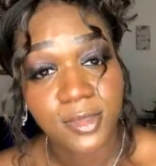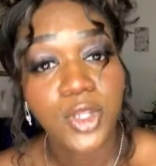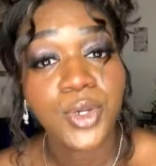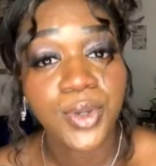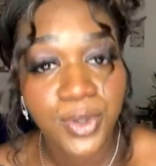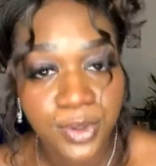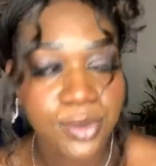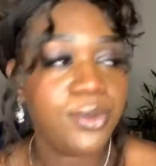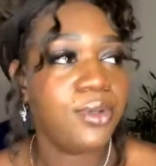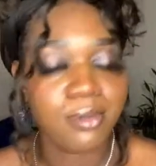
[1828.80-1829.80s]
You're
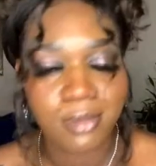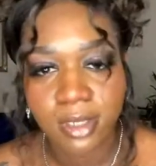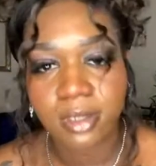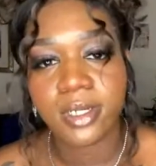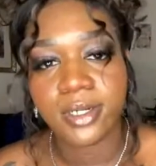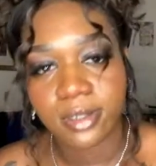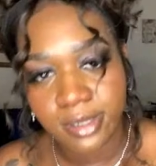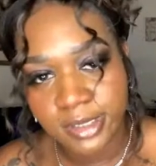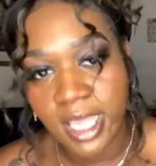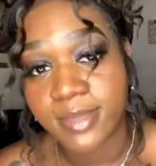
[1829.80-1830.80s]
you're
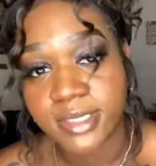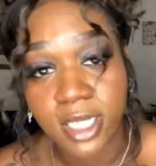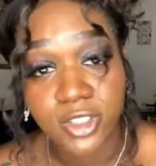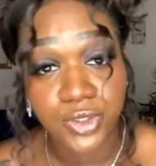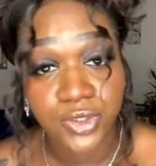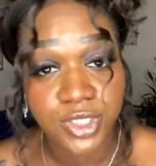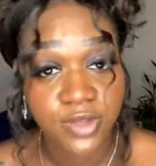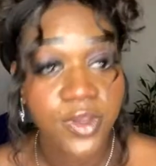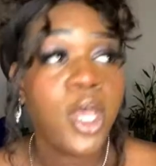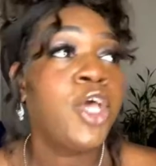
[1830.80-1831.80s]
literally sabotaging
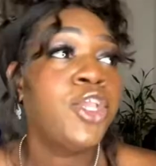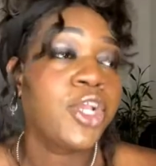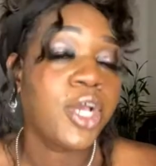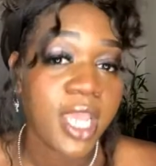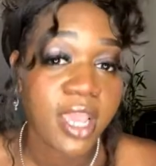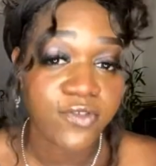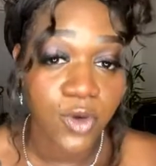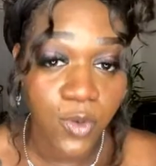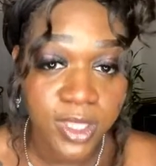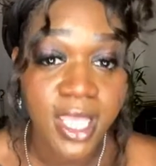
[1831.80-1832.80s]
yourself. You're going to have to
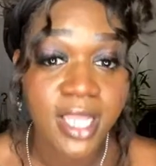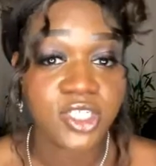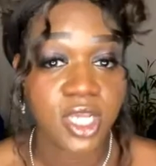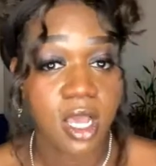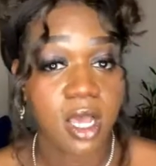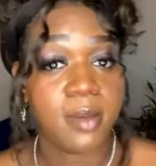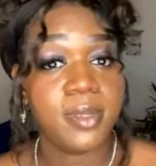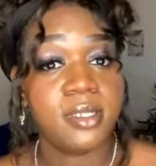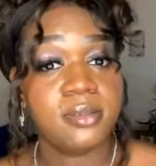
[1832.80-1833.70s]
quit that job.